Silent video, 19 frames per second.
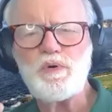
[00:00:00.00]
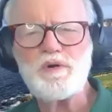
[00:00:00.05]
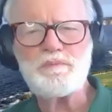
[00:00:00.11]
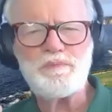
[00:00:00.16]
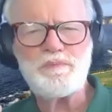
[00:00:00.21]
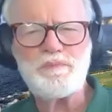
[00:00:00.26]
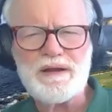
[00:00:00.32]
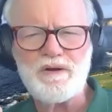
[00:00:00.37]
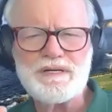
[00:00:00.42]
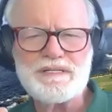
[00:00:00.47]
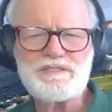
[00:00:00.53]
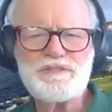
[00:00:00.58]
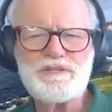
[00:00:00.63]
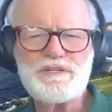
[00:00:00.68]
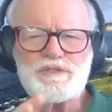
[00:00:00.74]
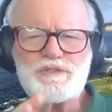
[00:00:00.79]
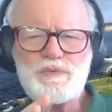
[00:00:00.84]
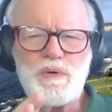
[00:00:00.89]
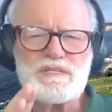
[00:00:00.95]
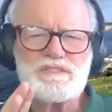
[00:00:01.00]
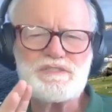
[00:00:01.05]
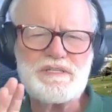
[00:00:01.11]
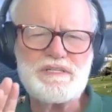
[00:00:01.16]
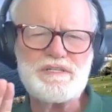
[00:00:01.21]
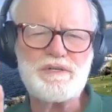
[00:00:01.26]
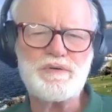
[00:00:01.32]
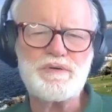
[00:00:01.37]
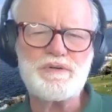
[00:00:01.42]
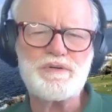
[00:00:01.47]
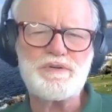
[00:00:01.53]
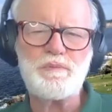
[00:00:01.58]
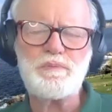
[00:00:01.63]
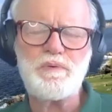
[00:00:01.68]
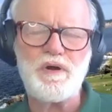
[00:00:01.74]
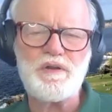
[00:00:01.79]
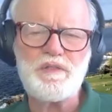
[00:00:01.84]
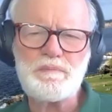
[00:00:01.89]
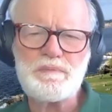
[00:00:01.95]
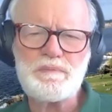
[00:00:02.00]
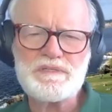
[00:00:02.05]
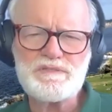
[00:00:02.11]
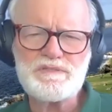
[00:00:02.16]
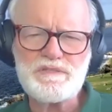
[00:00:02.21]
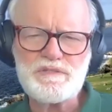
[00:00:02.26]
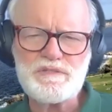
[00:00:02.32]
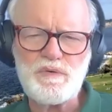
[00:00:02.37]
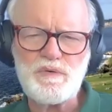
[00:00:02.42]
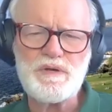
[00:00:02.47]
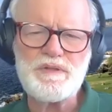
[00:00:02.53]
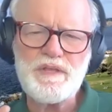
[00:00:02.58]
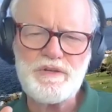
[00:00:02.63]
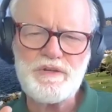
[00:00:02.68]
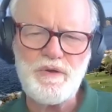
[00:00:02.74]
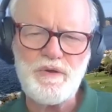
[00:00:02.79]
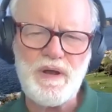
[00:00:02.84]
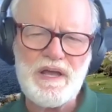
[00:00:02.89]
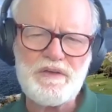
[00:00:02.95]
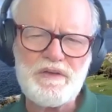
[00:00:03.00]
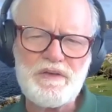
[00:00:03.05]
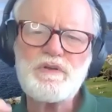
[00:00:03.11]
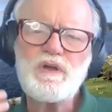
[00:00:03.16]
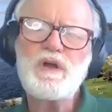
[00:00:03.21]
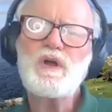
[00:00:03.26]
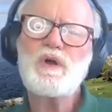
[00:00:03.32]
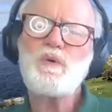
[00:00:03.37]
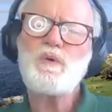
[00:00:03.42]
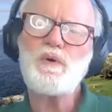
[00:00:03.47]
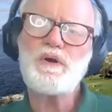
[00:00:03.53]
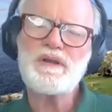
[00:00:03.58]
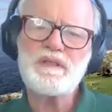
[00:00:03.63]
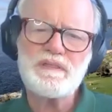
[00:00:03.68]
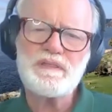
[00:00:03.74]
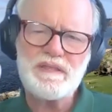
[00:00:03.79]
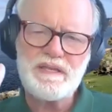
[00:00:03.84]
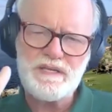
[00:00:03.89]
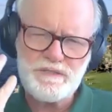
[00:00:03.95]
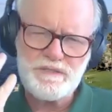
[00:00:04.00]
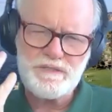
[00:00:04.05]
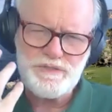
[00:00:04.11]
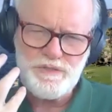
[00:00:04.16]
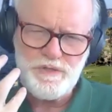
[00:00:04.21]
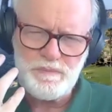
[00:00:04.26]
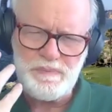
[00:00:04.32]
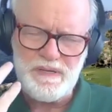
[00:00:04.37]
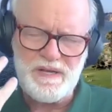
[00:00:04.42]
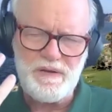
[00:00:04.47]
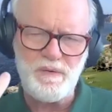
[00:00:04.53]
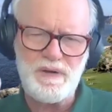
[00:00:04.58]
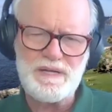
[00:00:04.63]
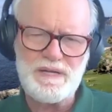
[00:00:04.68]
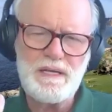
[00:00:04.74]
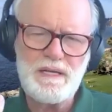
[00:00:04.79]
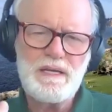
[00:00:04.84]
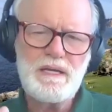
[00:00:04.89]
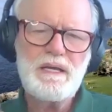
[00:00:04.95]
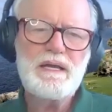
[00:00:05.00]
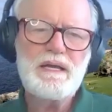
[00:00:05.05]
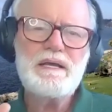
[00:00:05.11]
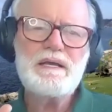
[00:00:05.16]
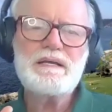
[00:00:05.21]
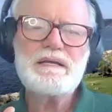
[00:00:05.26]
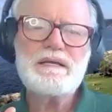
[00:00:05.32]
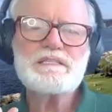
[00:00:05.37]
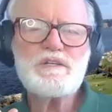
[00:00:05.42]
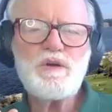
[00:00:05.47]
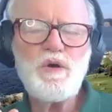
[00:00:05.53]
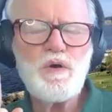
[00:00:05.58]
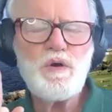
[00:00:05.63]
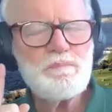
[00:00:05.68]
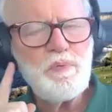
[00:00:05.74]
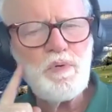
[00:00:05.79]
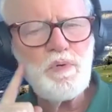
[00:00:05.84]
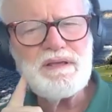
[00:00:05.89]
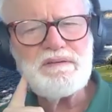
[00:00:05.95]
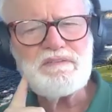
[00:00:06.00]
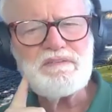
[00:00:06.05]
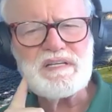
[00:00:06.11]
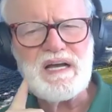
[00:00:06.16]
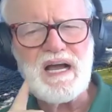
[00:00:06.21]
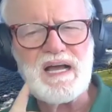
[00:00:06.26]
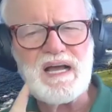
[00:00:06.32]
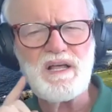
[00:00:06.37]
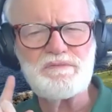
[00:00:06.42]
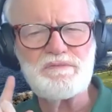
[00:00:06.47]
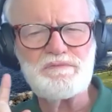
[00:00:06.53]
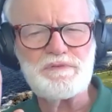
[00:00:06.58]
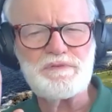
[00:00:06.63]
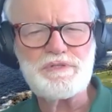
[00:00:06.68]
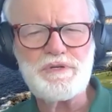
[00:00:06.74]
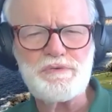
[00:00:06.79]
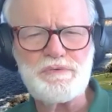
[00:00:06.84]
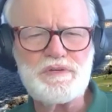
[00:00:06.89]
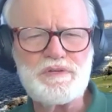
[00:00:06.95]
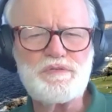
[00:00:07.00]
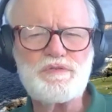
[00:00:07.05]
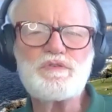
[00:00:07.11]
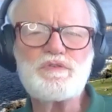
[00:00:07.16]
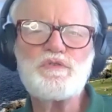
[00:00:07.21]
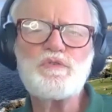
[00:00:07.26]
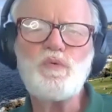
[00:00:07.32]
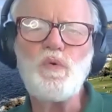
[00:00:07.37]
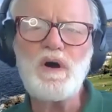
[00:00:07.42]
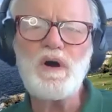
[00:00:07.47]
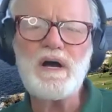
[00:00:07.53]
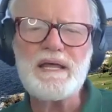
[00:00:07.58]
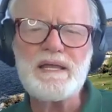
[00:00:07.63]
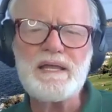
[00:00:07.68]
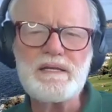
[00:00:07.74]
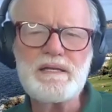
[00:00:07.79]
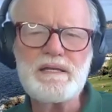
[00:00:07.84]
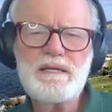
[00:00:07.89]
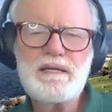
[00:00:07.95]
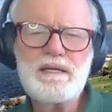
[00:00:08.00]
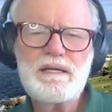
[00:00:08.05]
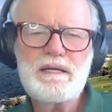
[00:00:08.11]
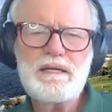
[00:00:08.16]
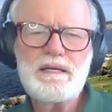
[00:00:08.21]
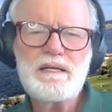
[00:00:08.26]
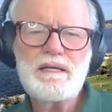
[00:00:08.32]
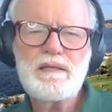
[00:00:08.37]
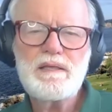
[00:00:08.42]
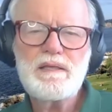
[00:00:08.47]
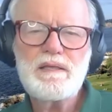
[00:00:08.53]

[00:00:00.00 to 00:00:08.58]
important priorities. Here's where I see you and your part of the business going. Then you ask, where do you think you should be going? It's important to have a dialogue for two reasons. One,